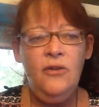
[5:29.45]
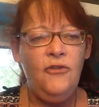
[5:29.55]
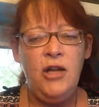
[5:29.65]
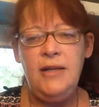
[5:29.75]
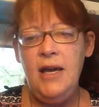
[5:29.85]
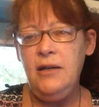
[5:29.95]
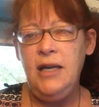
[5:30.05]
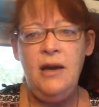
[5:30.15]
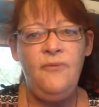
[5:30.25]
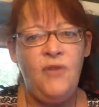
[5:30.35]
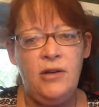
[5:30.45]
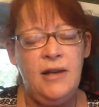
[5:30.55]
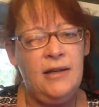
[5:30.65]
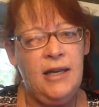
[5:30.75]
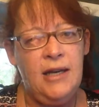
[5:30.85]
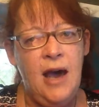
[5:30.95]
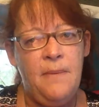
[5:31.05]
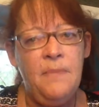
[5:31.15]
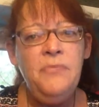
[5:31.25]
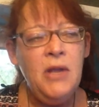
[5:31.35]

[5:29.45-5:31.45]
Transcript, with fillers: Fall down, get up, fall down, get up.